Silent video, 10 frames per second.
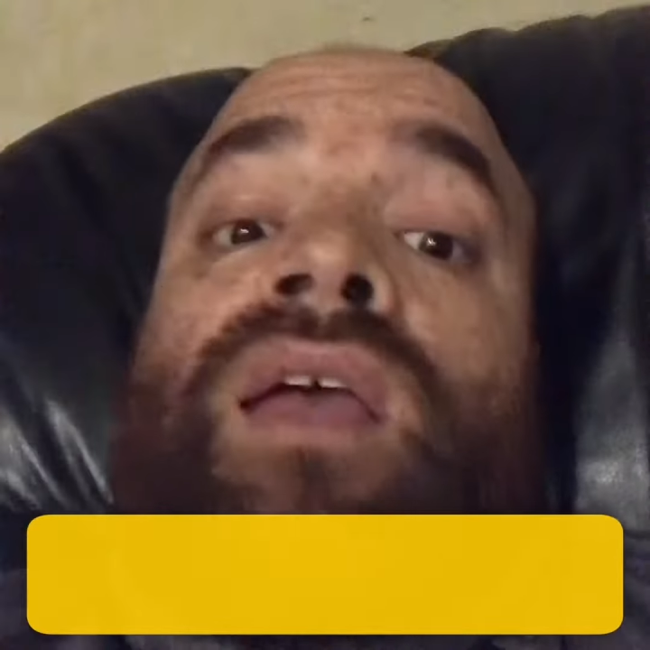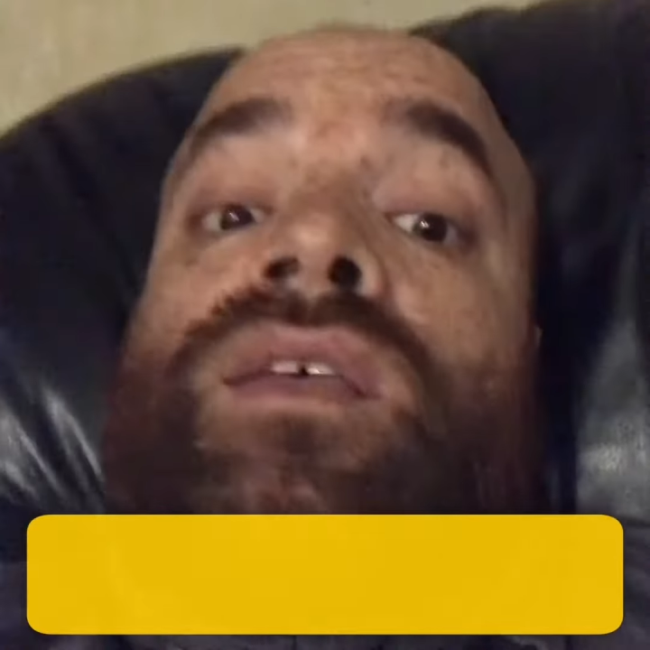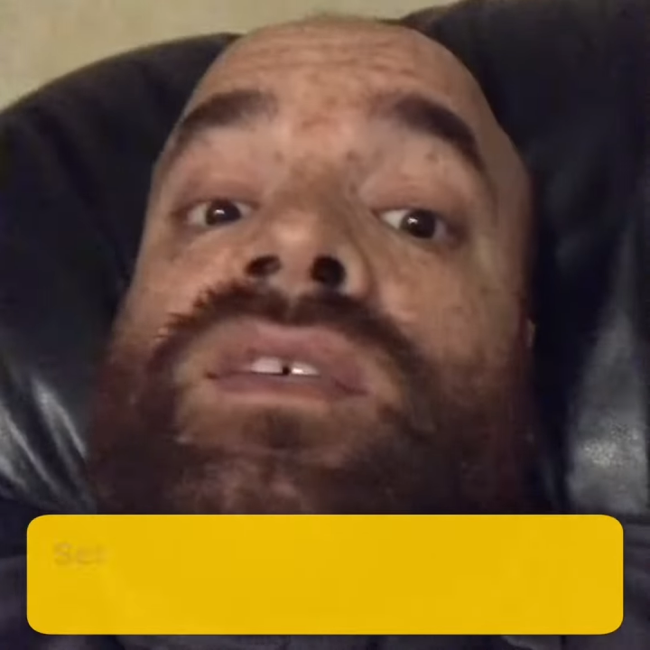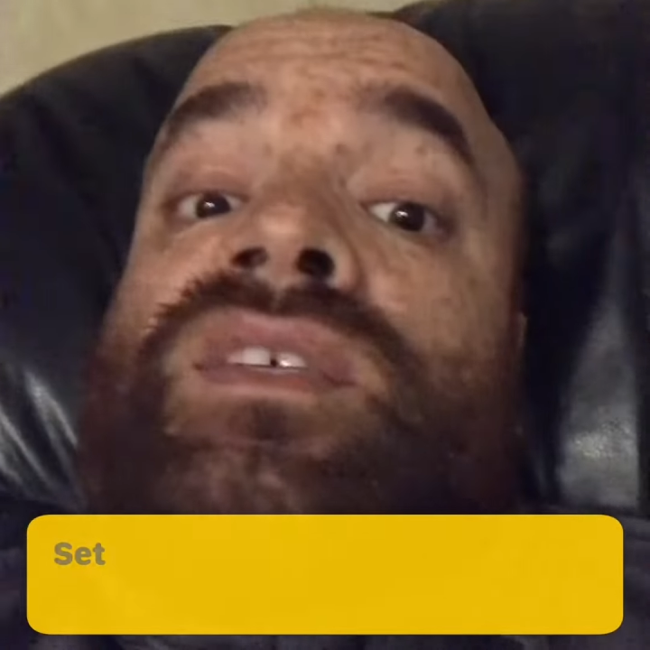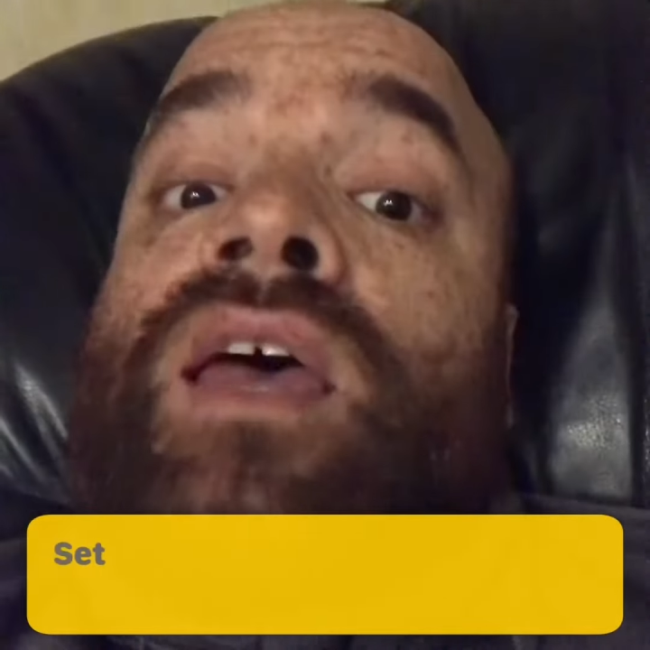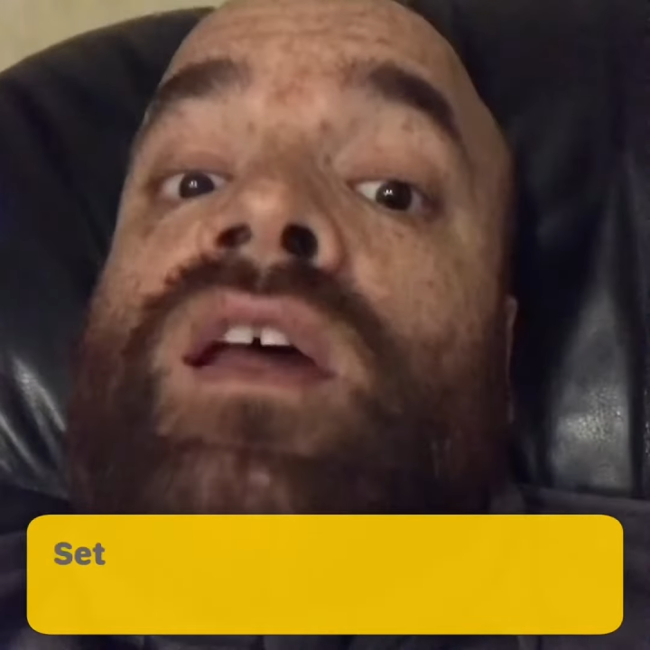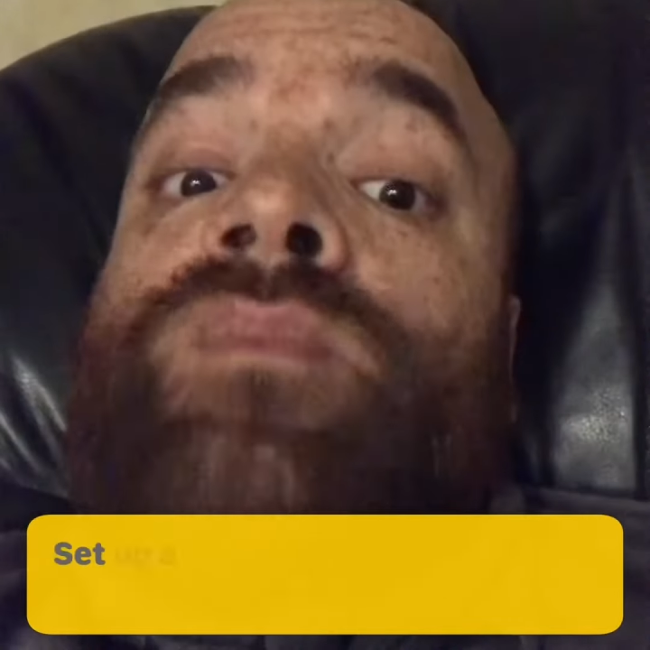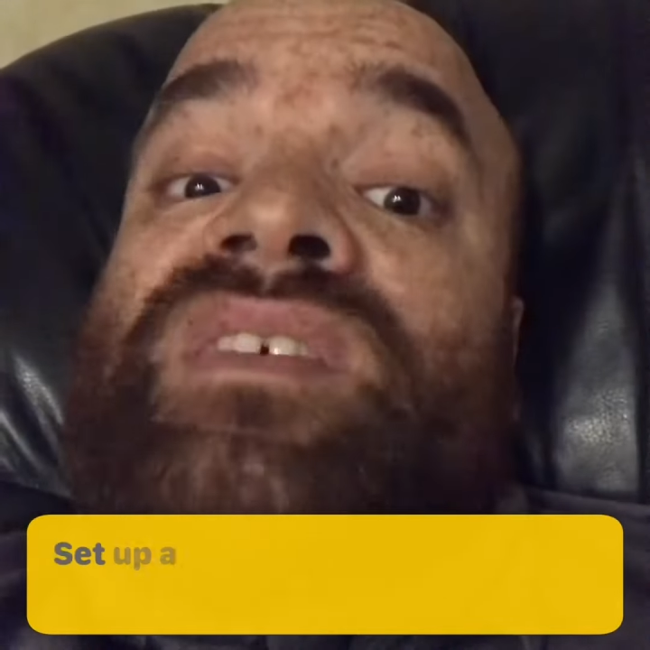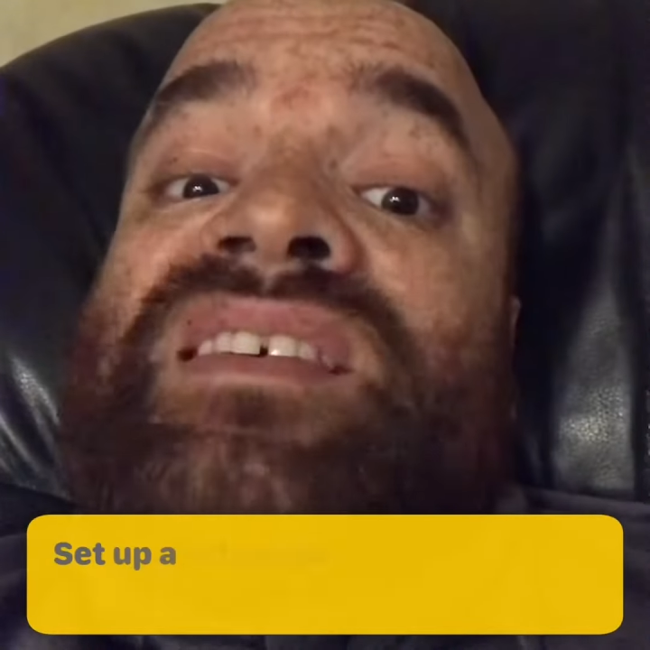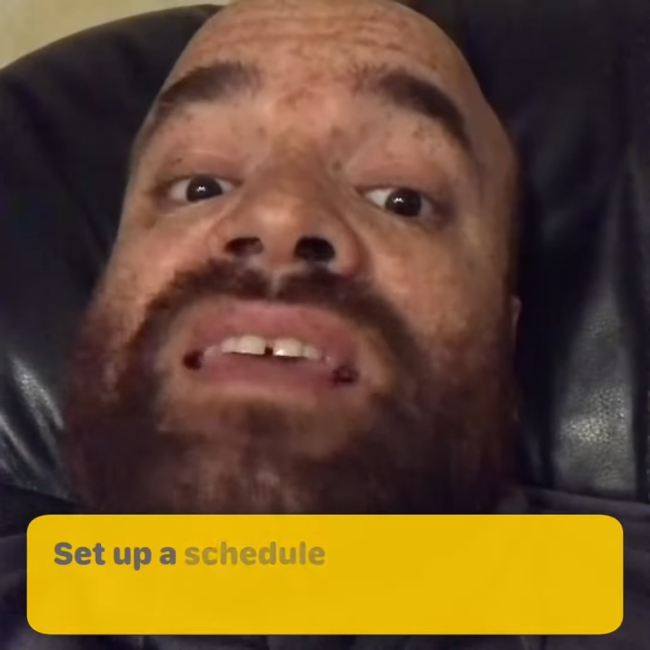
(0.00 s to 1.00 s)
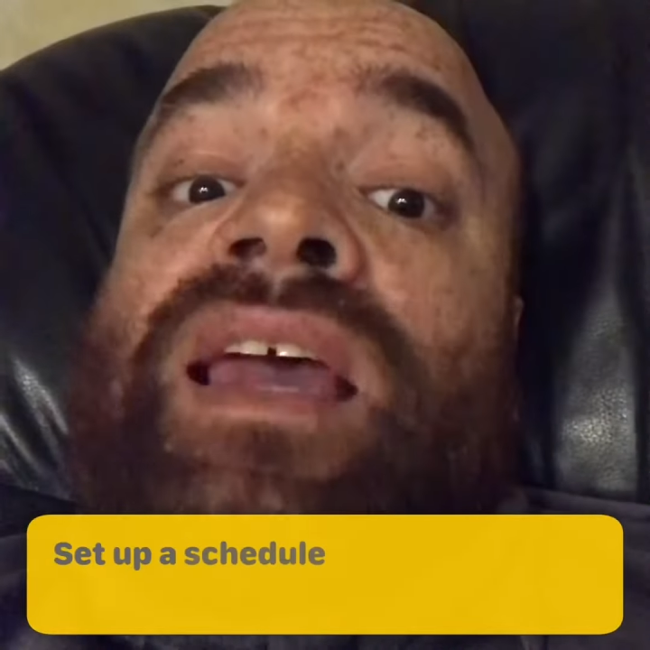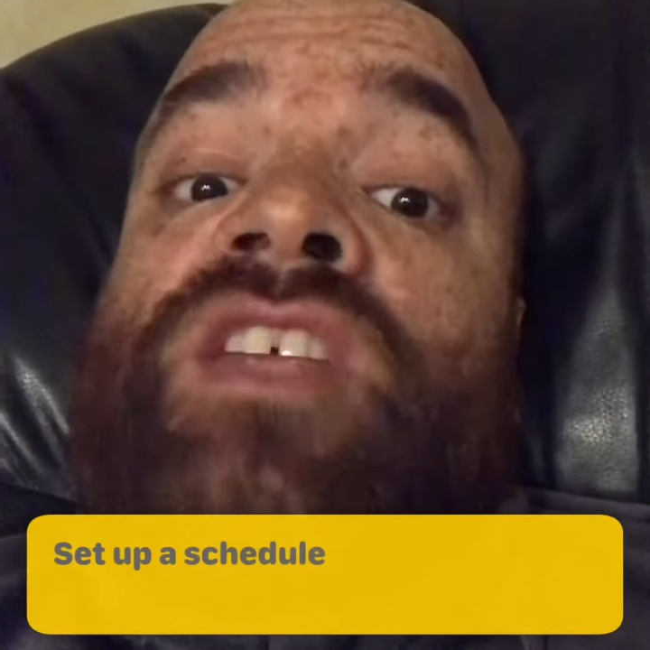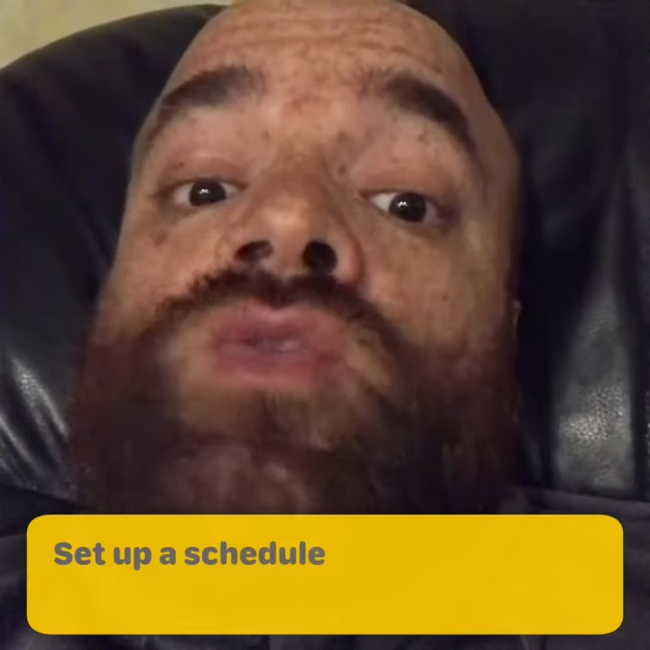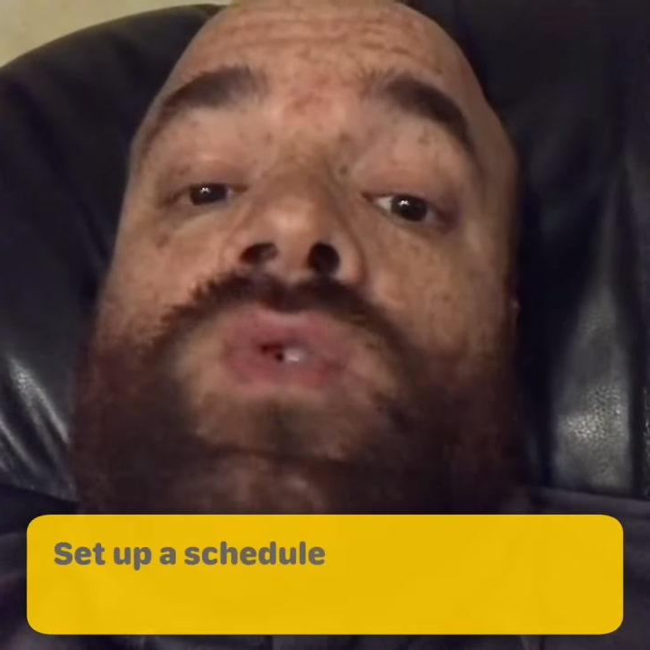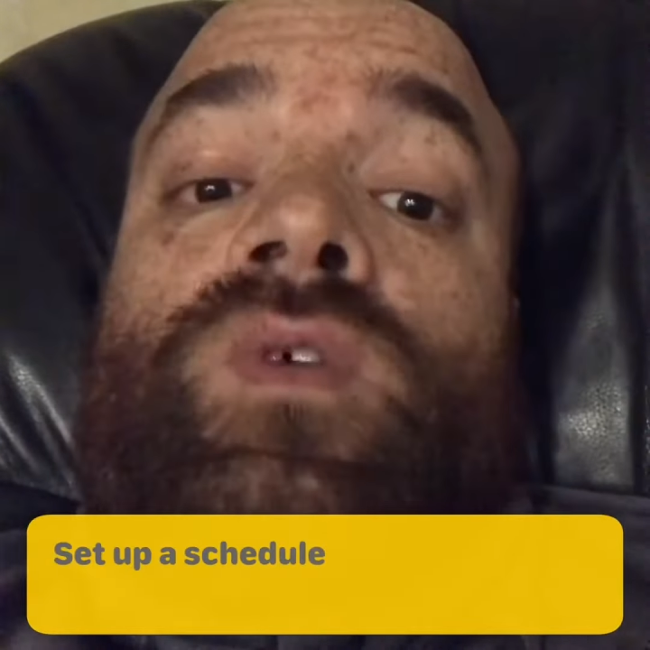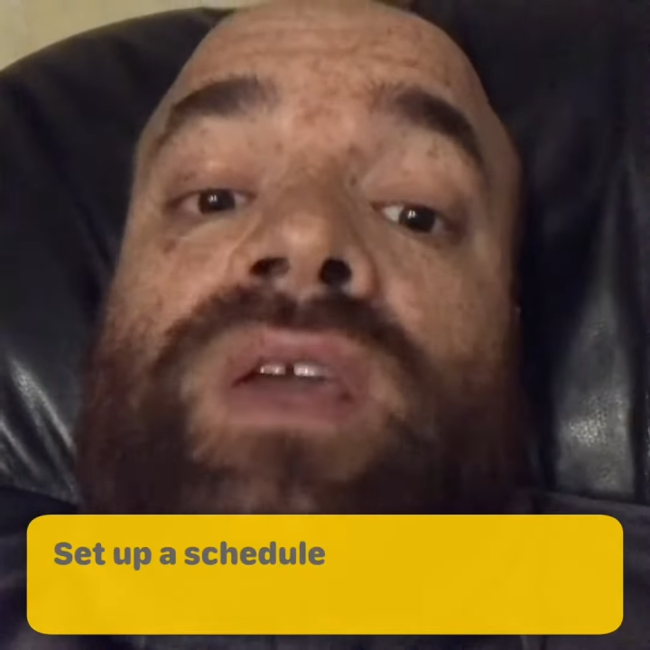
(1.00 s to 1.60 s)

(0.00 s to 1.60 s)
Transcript: Set up a schedule